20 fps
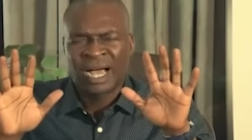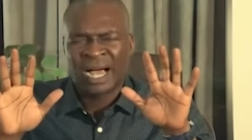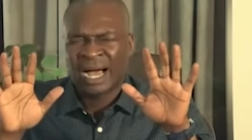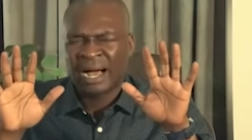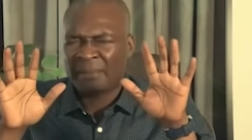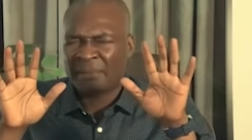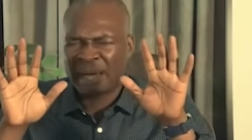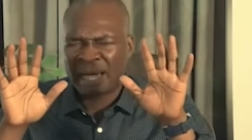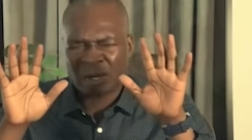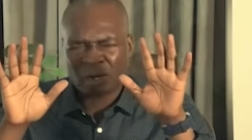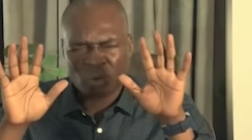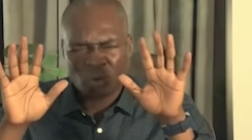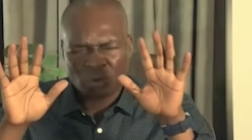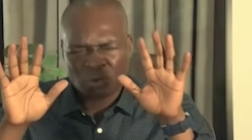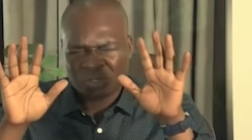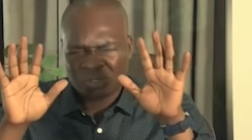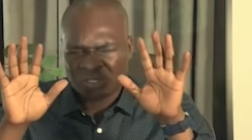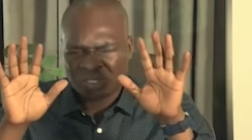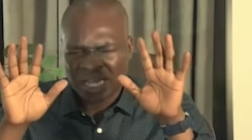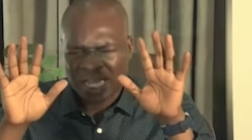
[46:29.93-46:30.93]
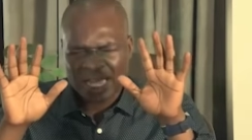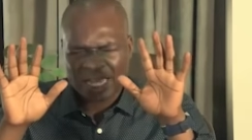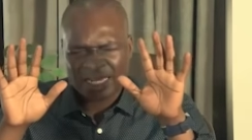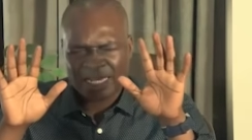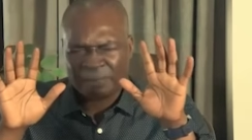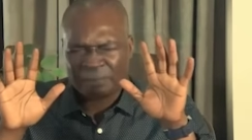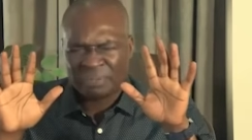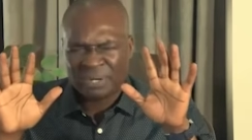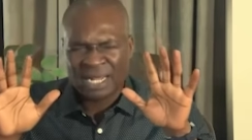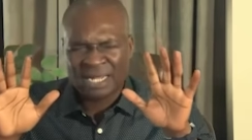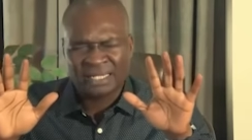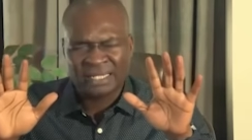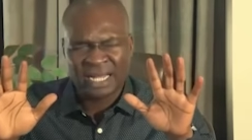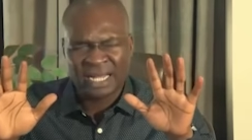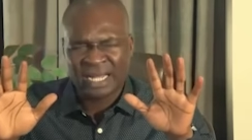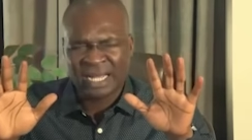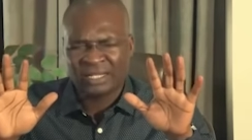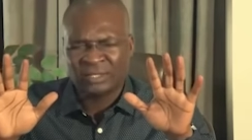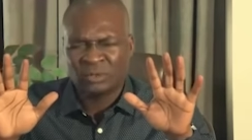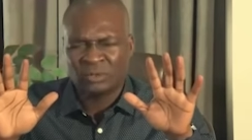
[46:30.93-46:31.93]

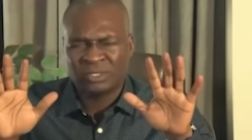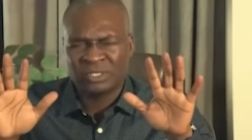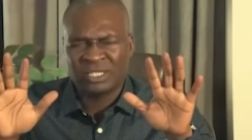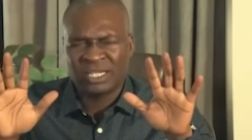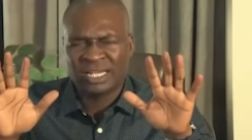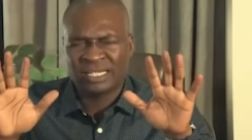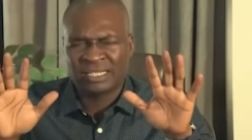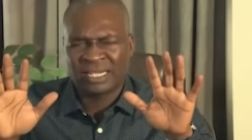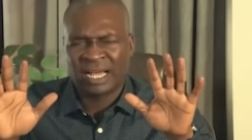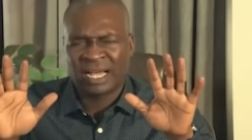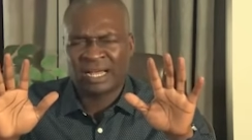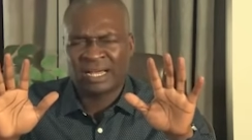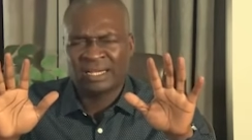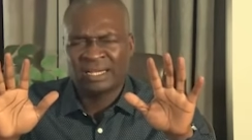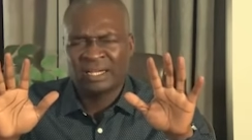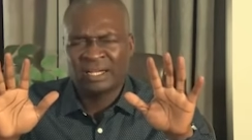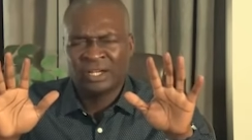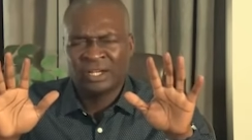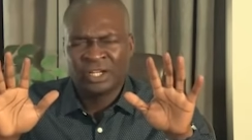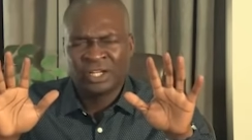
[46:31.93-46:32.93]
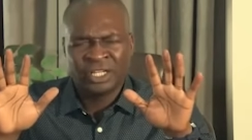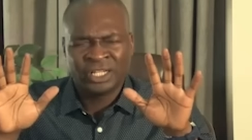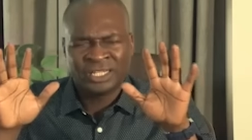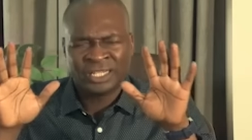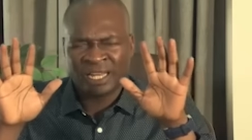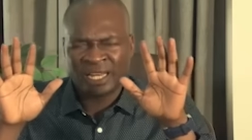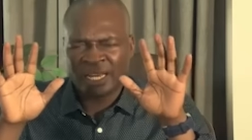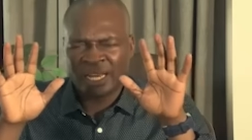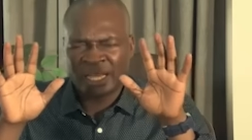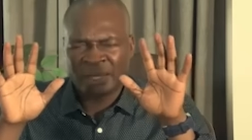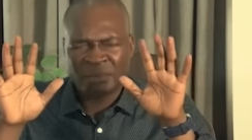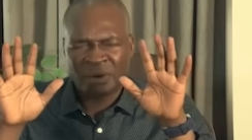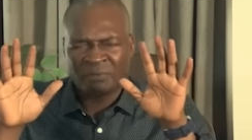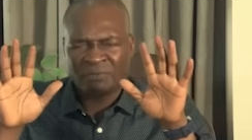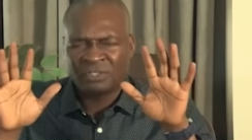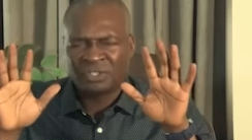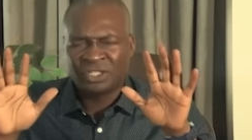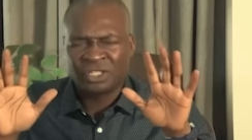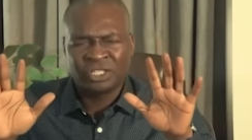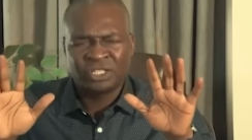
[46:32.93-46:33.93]
Kalibranda In the name
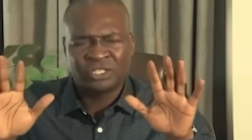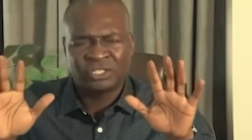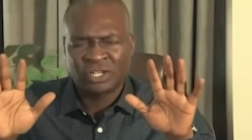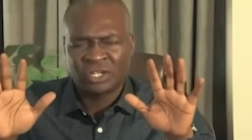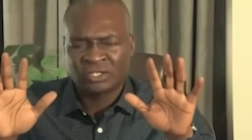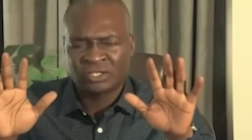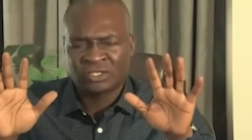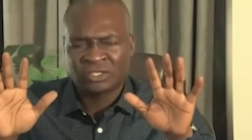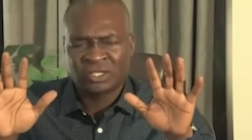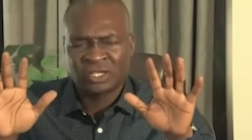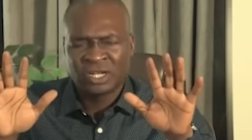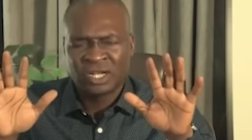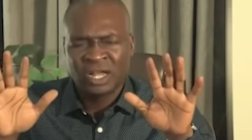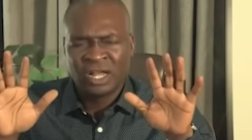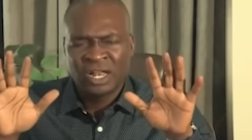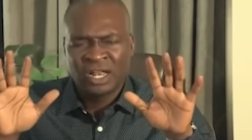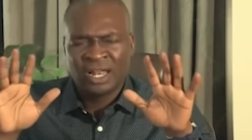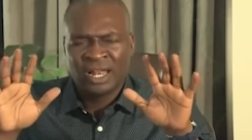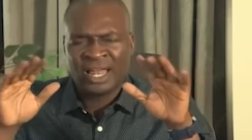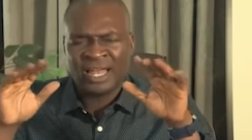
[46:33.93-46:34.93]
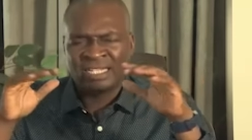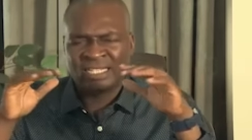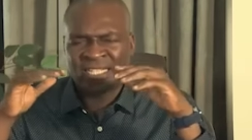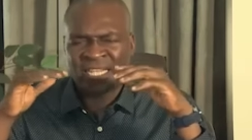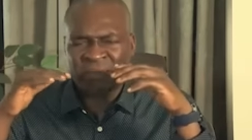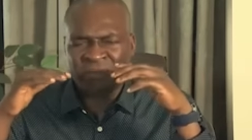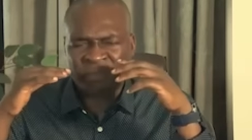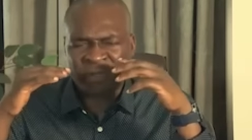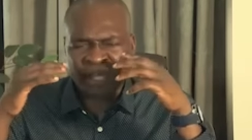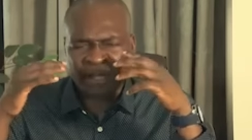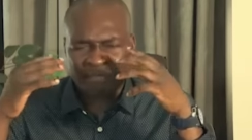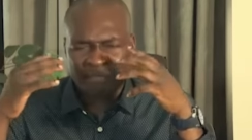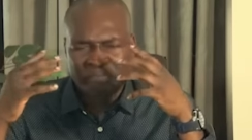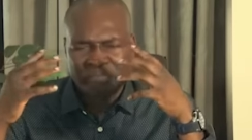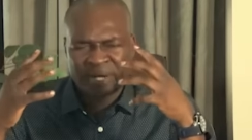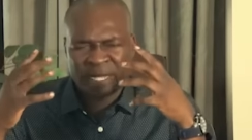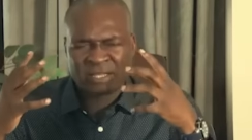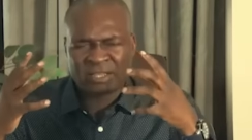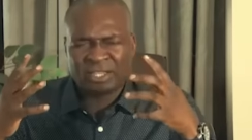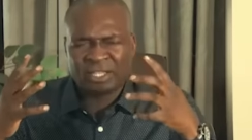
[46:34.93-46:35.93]
of Jesus, let there be a
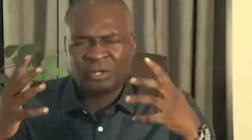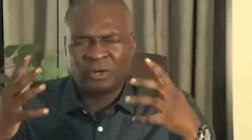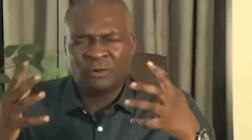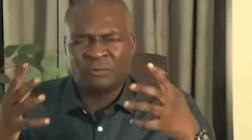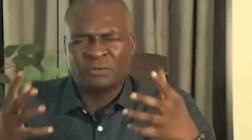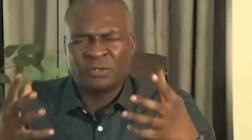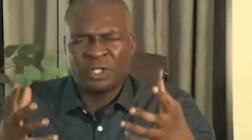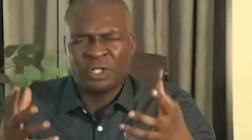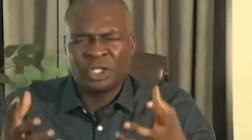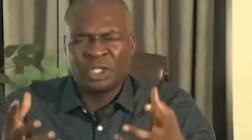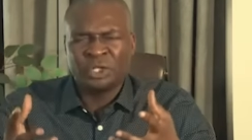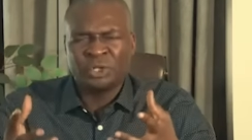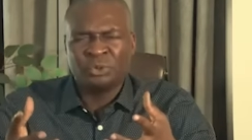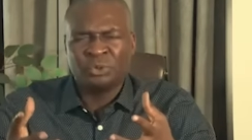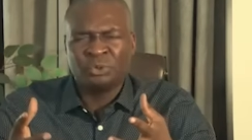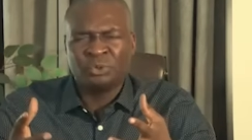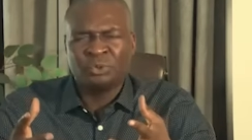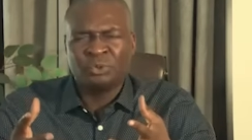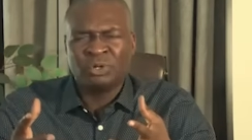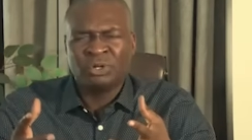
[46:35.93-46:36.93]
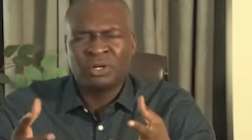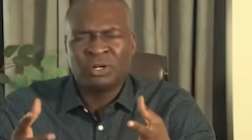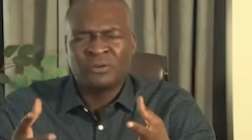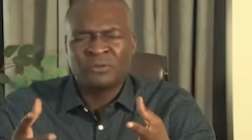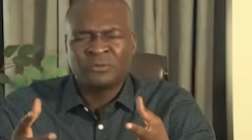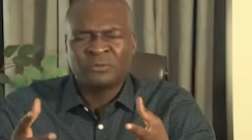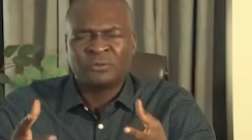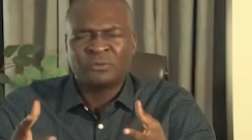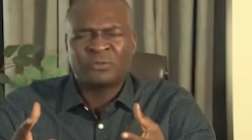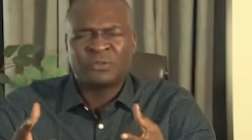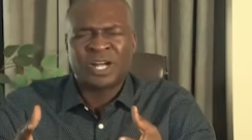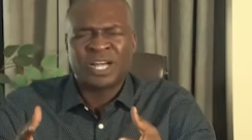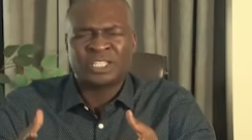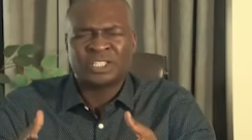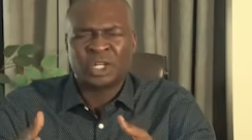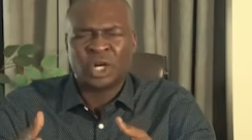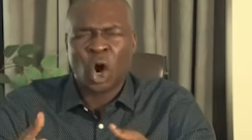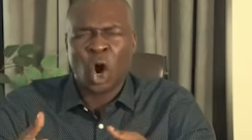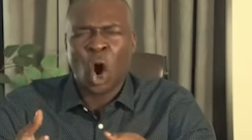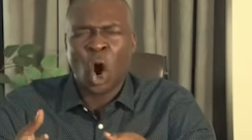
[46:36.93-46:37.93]
birthing of new,
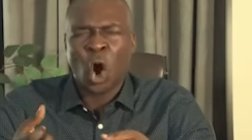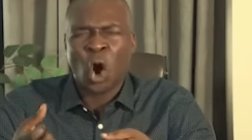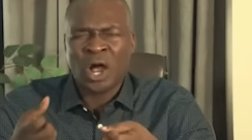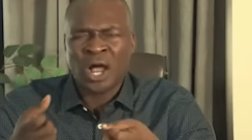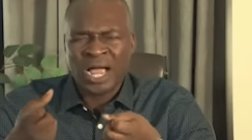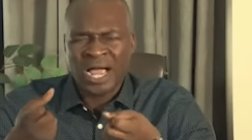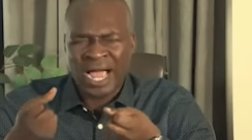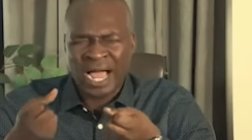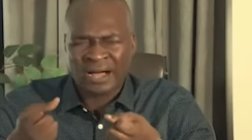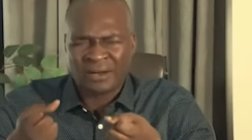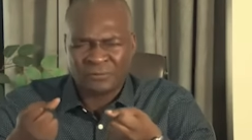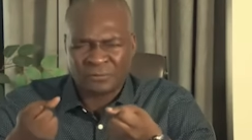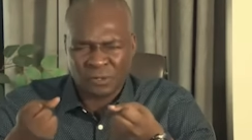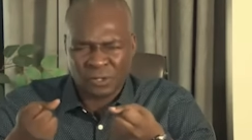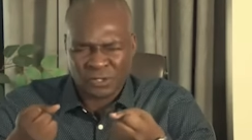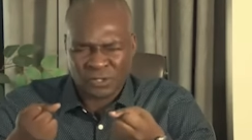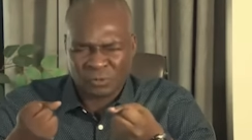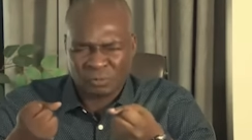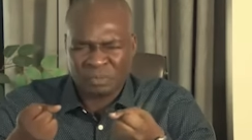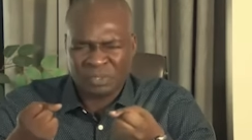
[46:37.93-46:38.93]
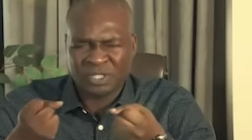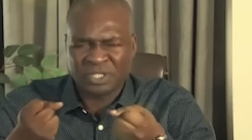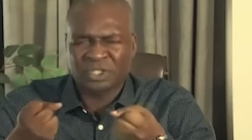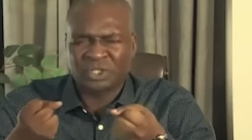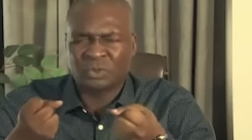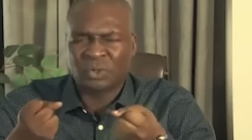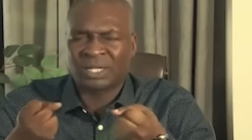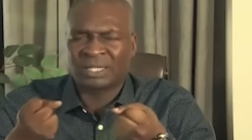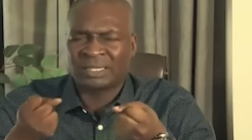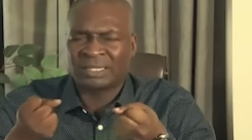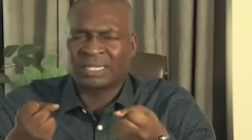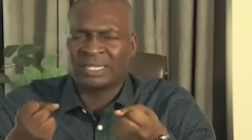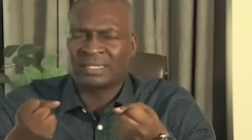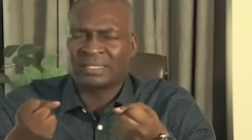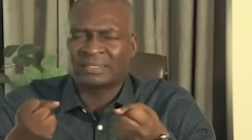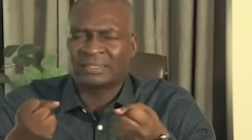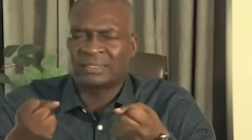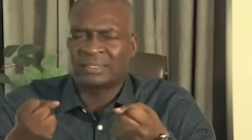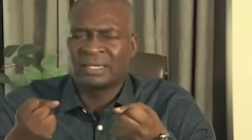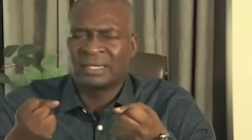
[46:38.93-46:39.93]
fresh hunger for spiritual
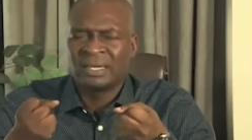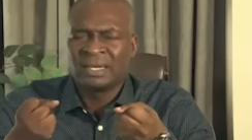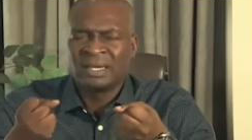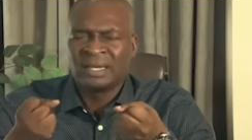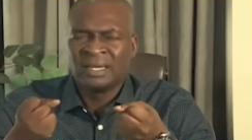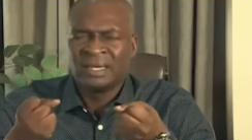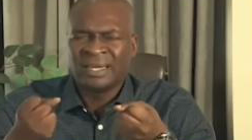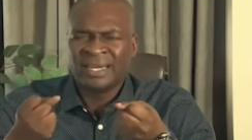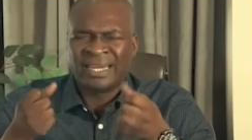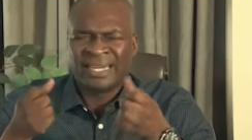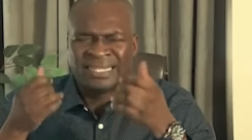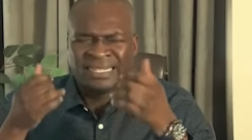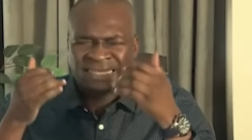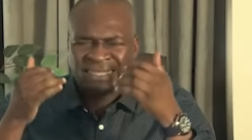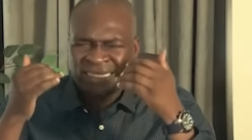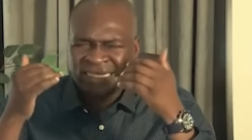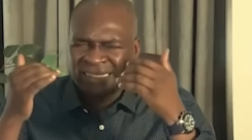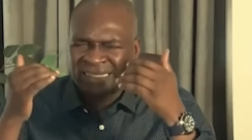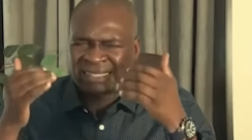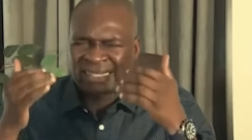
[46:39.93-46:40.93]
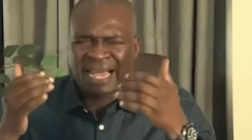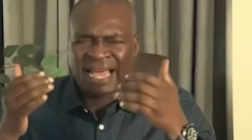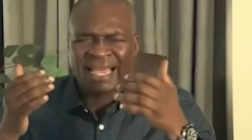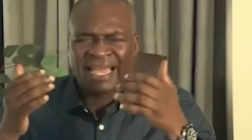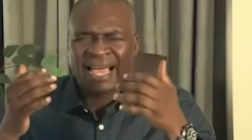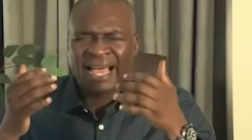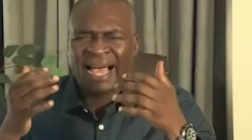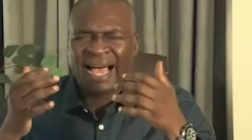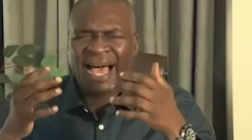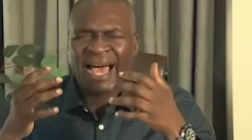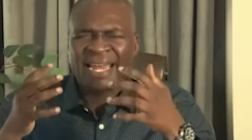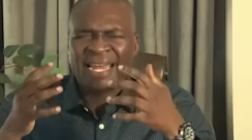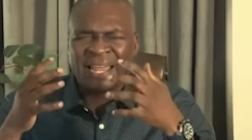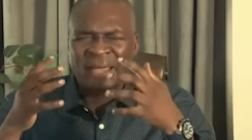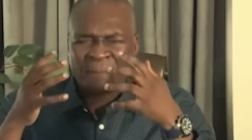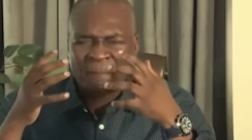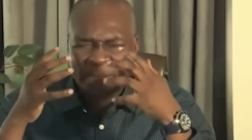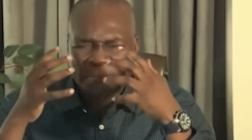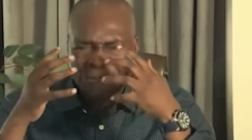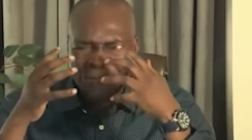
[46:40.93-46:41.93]
things, a desire
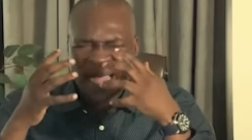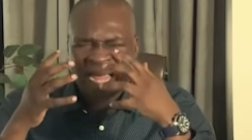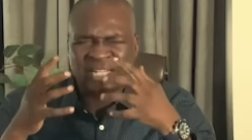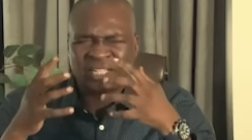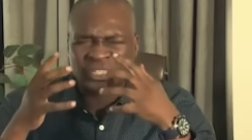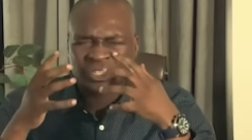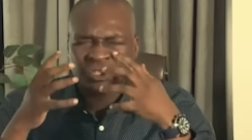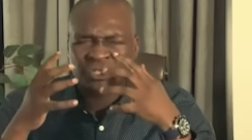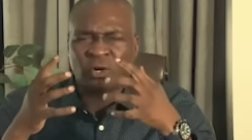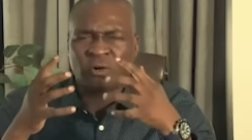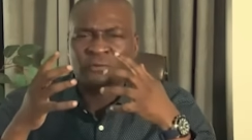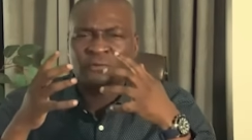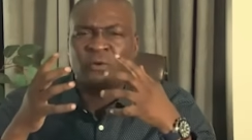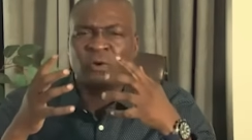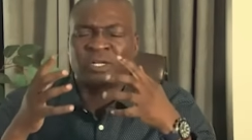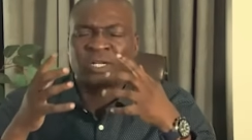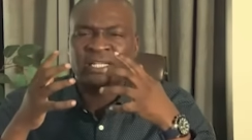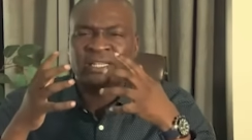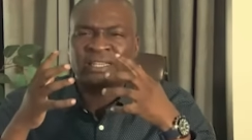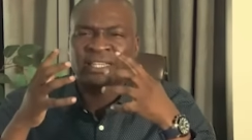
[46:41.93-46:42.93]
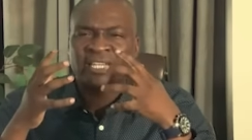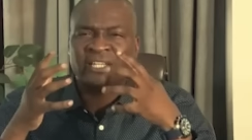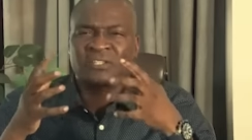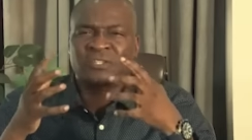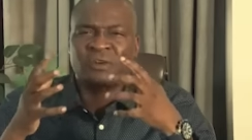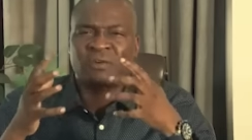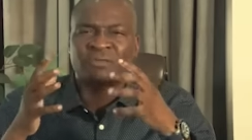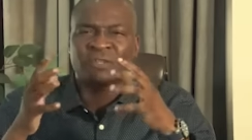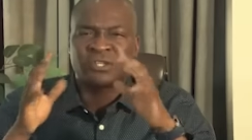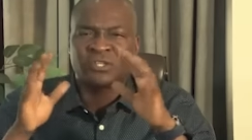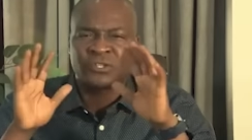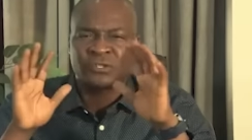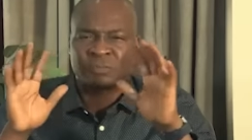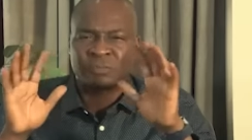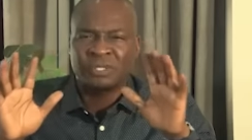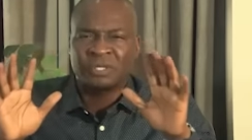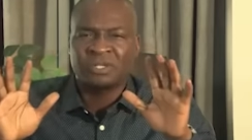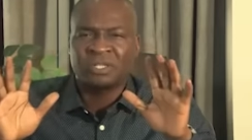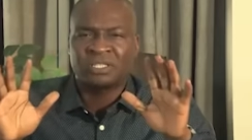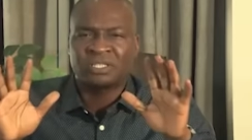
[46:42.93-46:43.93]
and a passion for the things of the
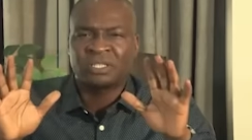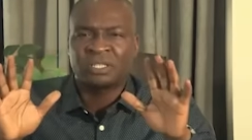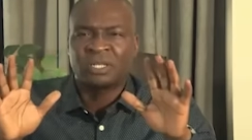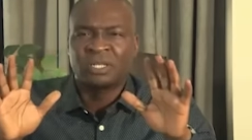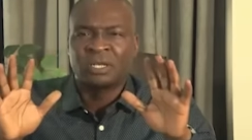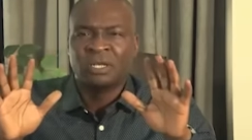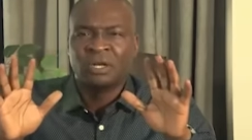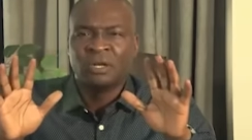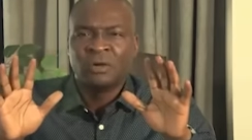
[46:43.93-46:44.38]
Spirit.